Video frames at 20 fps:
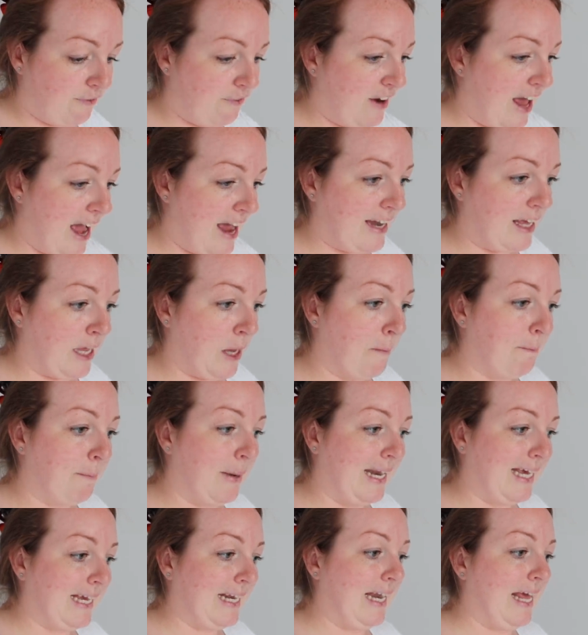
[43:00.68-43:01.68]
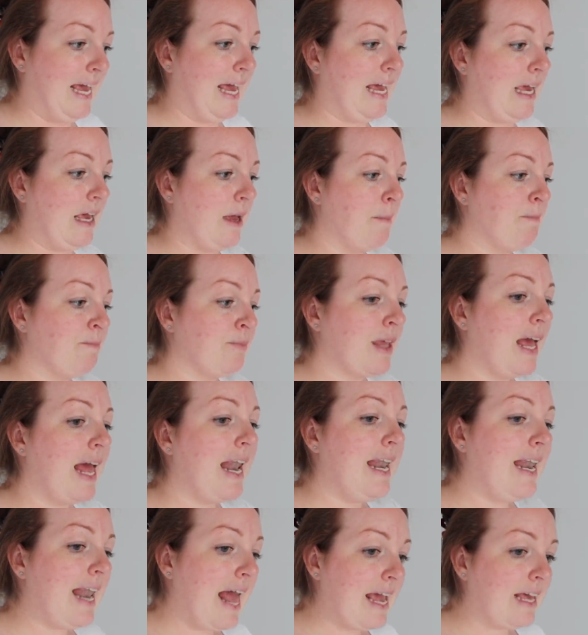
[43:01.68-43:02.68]
flatten it completely,
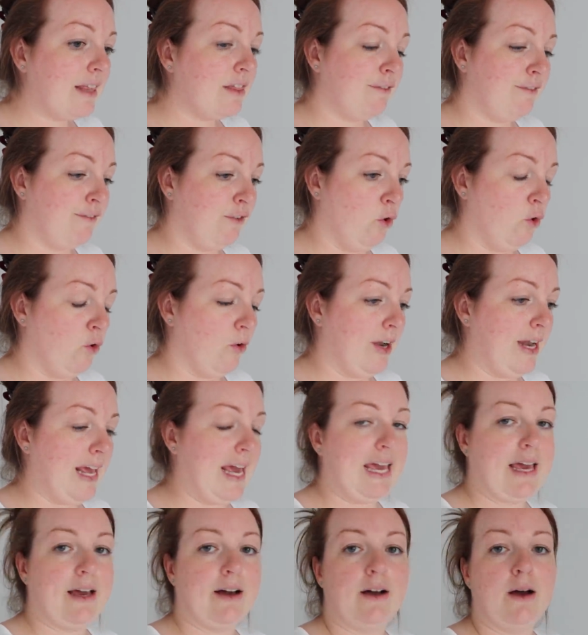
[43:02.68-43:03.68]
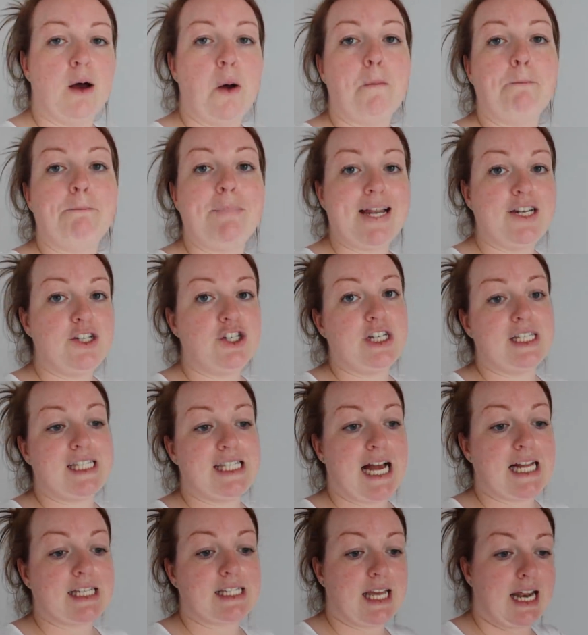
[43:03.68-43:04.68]
lay the floor in here. Benji's
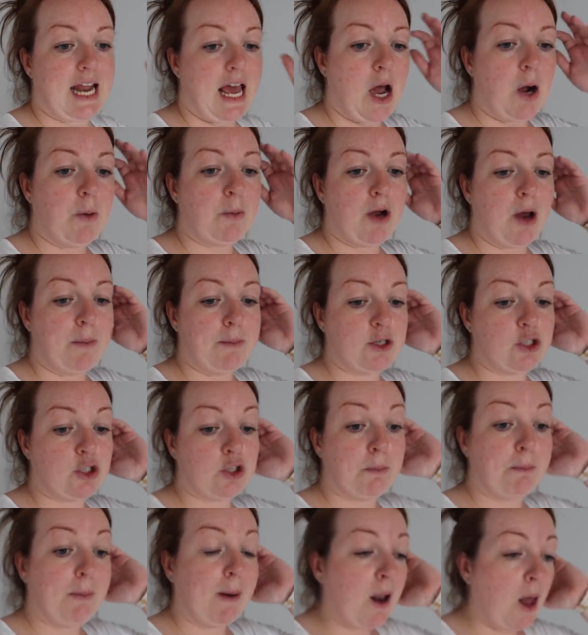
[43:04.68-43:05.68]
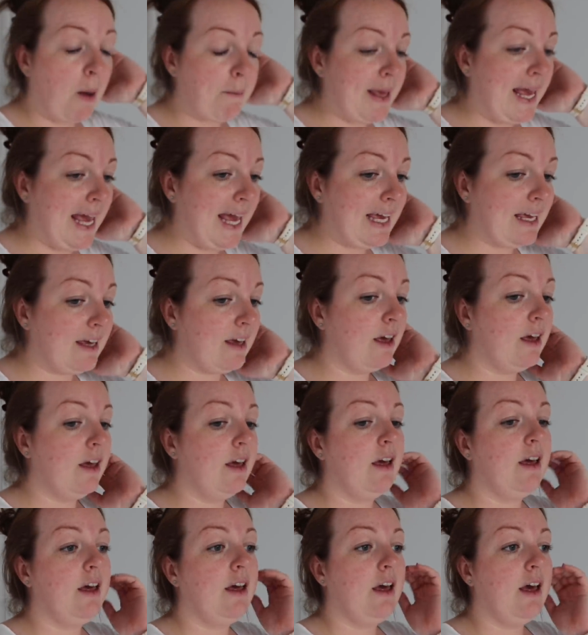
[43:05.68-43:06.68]
dad's gonna help come and do the plumbing
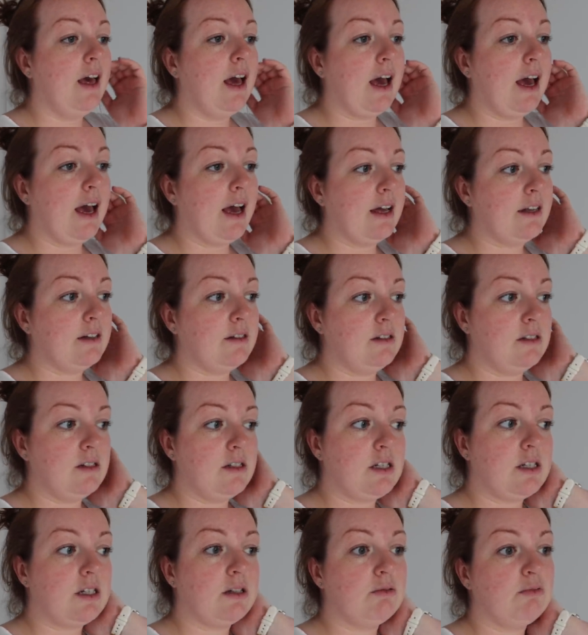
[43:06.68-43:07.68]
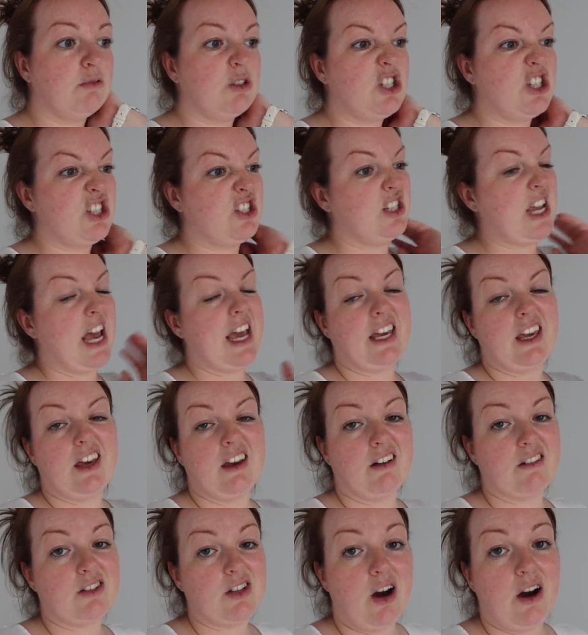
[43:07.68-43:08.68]
and we're just
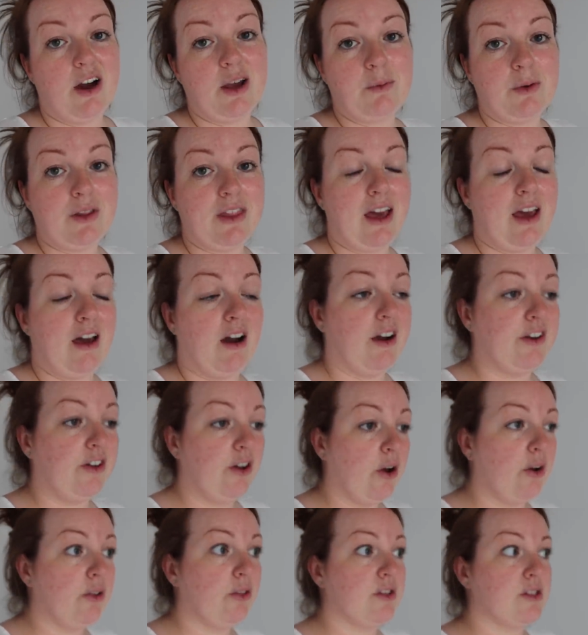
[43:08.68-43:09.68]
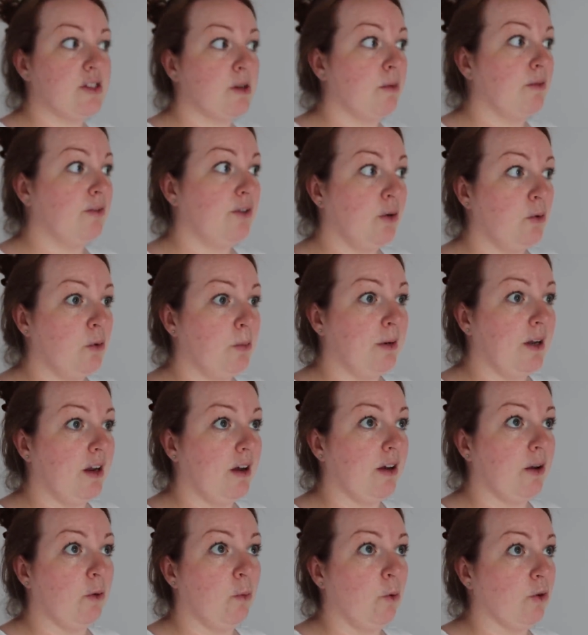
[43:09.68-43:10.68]
taking our time with it. I know that some of you will be
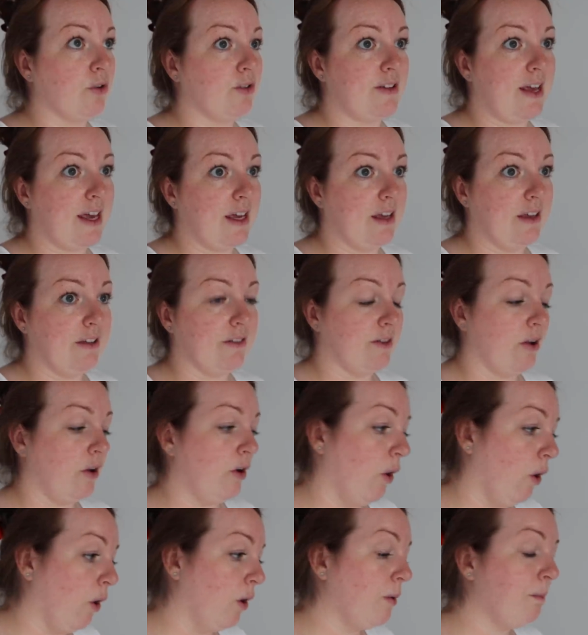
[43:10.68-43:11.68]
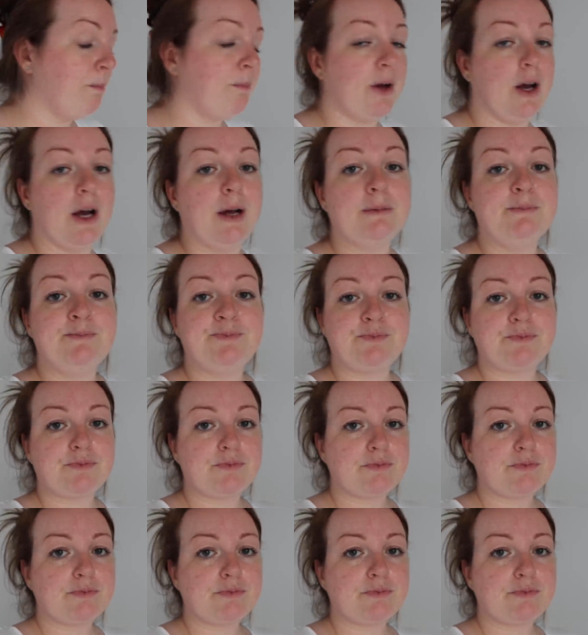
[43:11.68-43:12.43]
like, what's taking so long? But